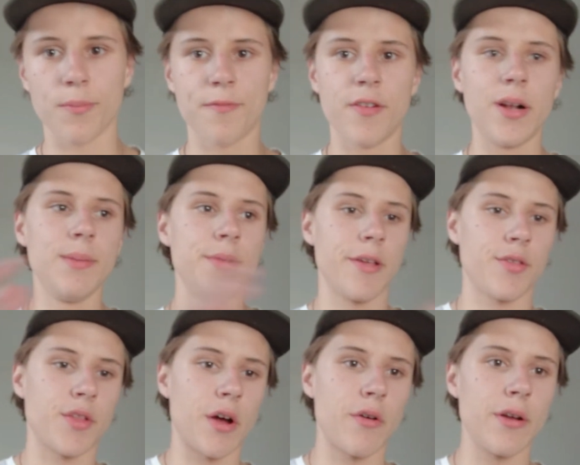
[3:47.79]
film, the
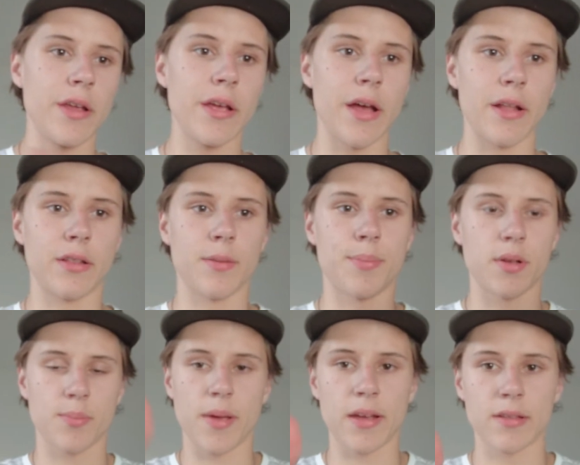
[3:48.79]
story and the
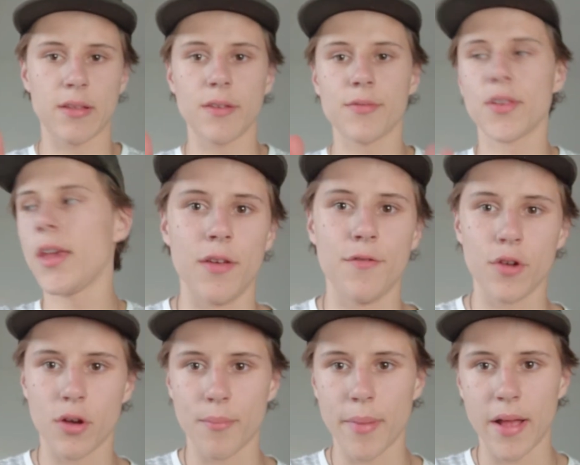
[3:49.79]
perspectives. If you
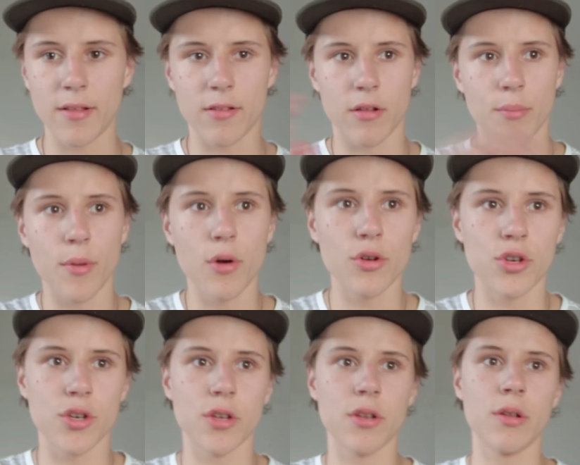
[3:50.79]
combine slow
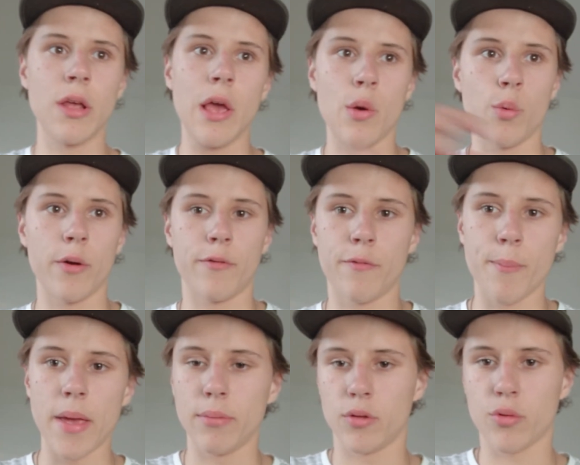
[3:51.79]
motion with
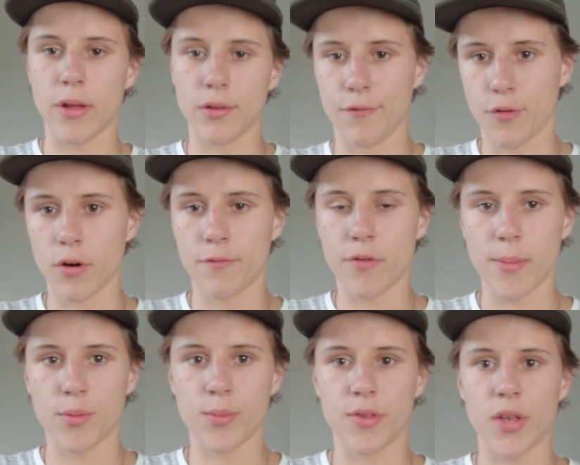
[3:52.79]
maybe 24
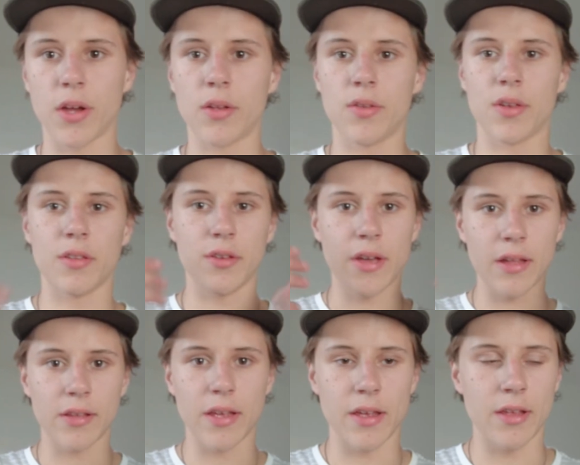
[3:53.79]
frames per second and you
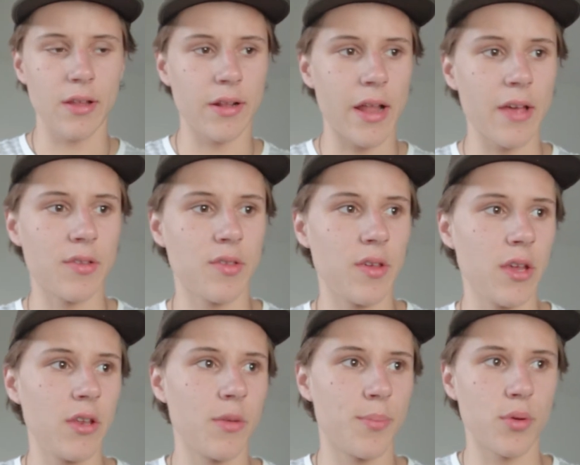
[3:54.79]
get a nice
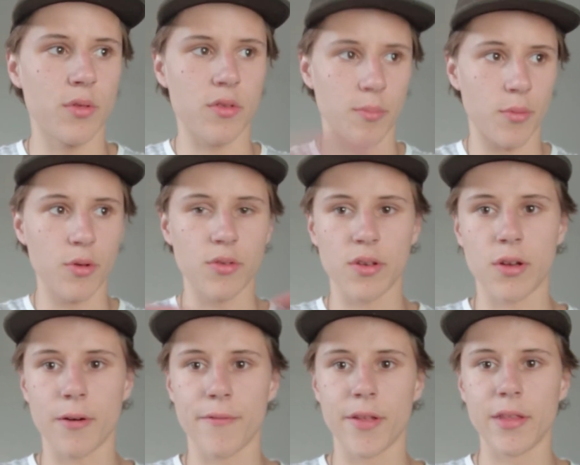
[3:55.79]
scene, you put some music
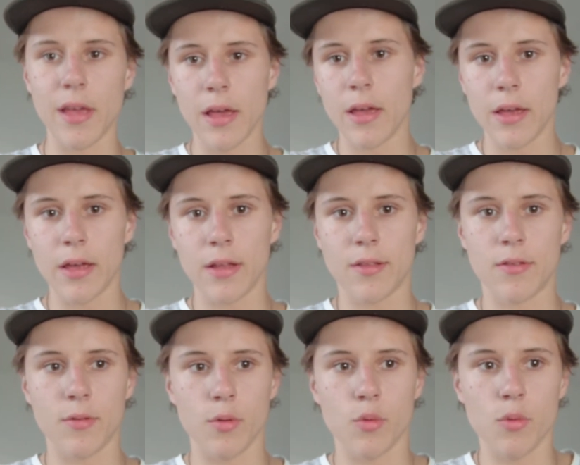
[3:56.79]
over it,
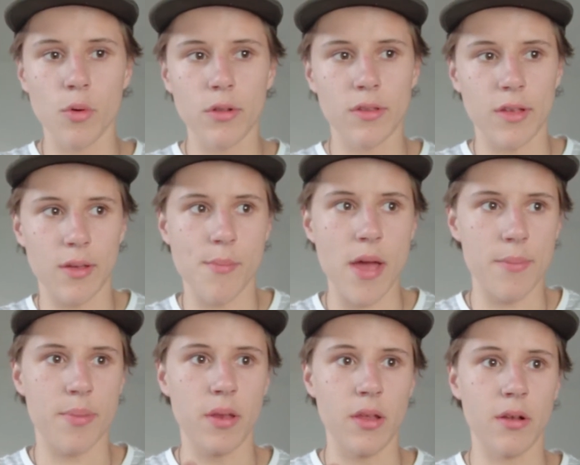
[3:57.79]
it would, in my
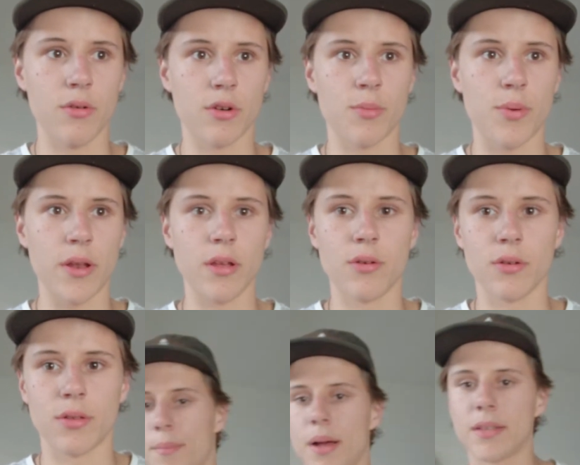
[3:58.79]
opinion, look pretty
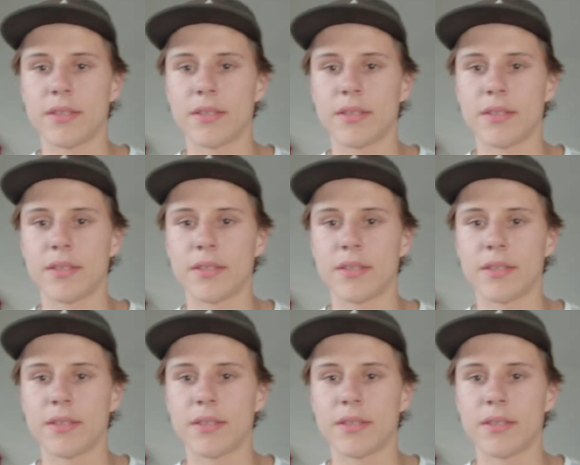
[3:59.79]
good. But